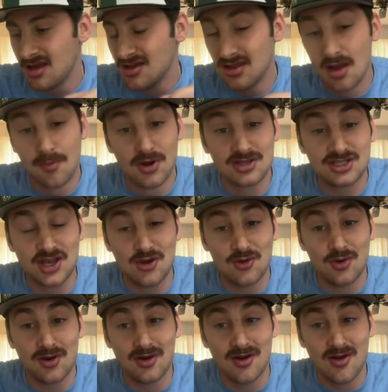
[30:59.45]
Number 2,
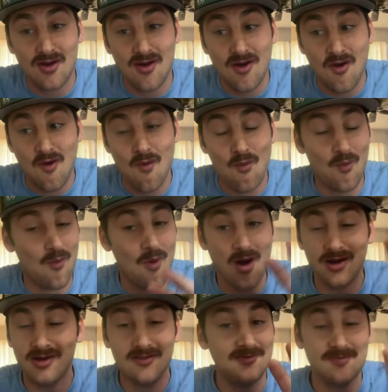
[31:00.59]
one
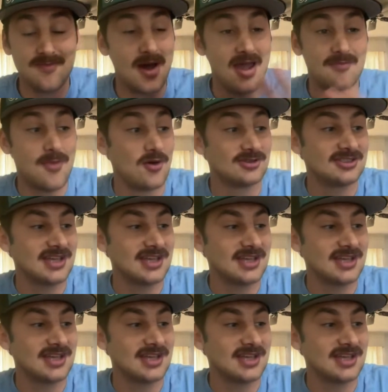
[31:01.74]
of my most